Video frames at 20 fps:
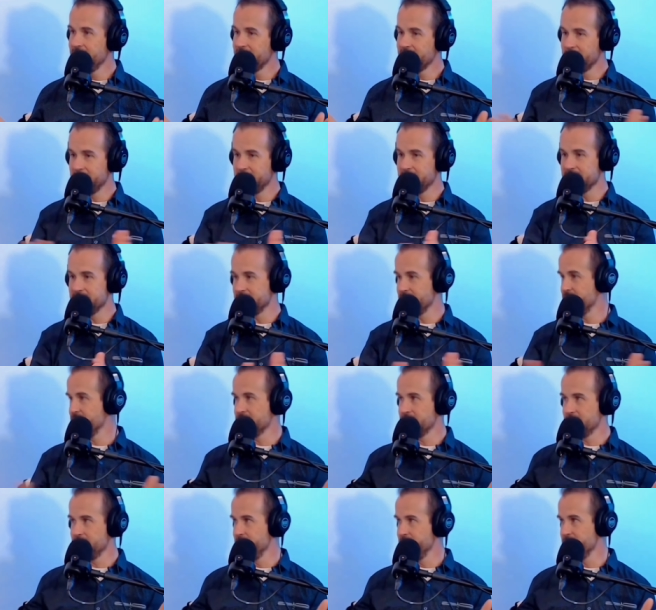because
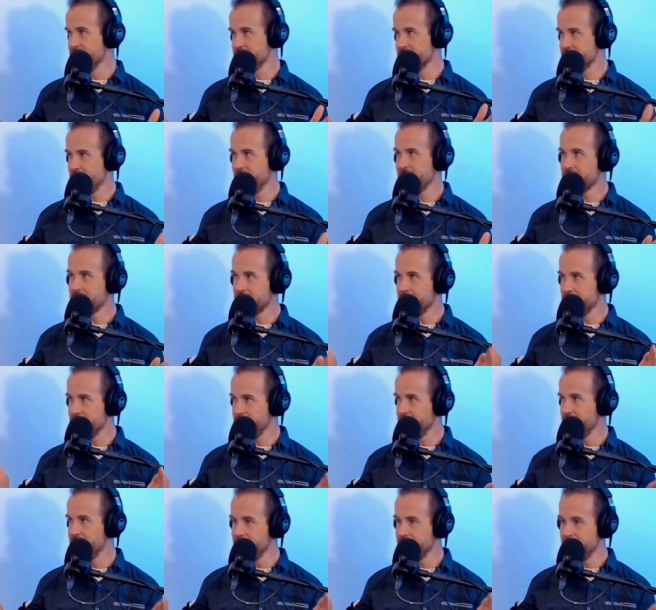there's this spectrum,
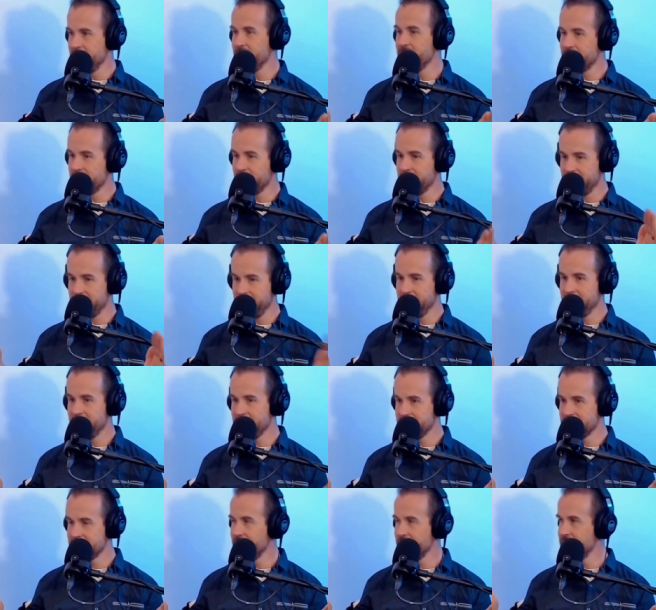and over here
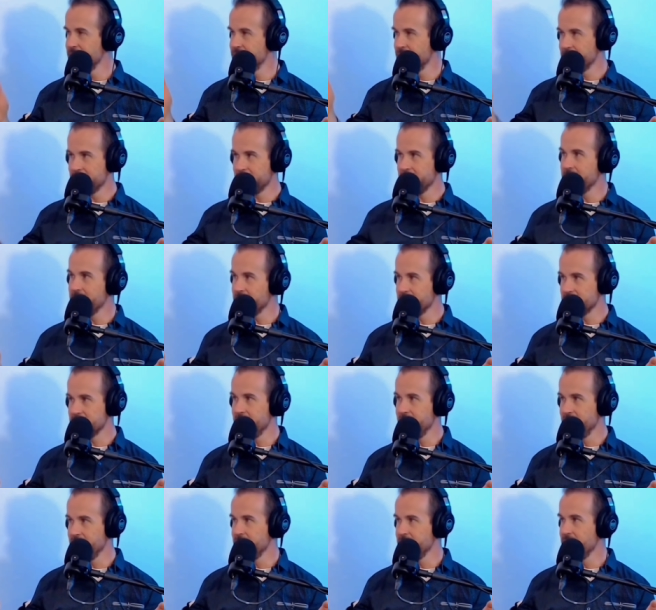is love, over here is
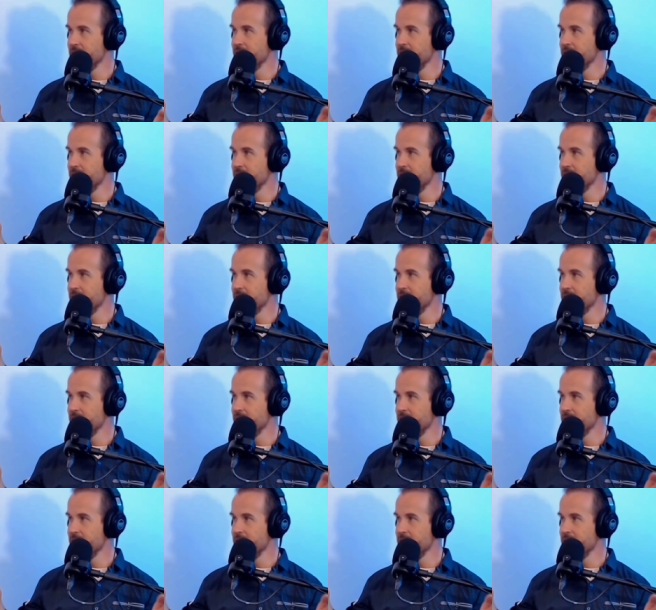hate.